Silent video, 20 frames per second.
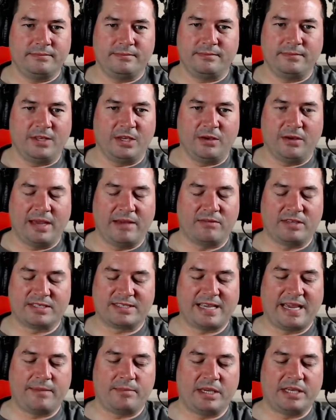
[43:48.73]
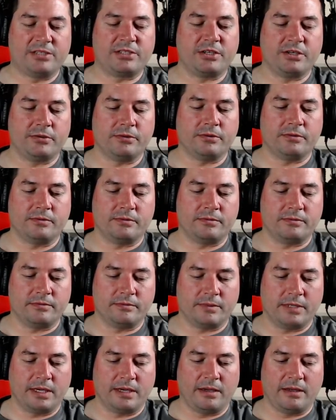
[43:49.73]
you have the same issue
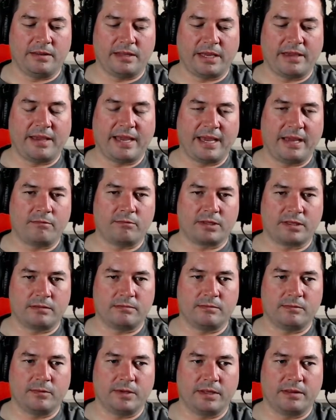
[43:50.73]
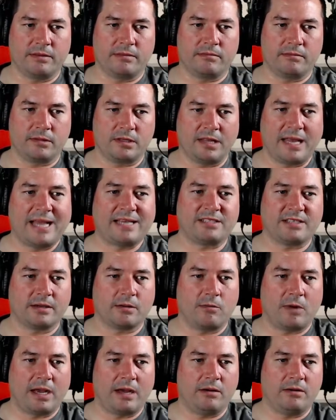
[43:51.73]
that you had with Classic
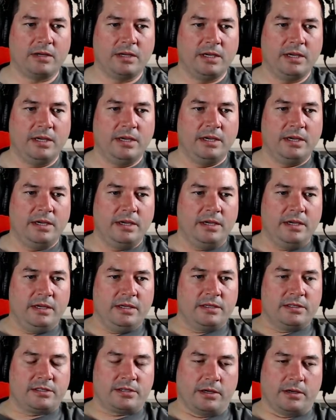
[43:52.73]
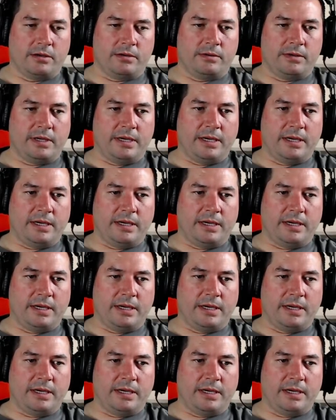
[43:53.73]
WoW. So,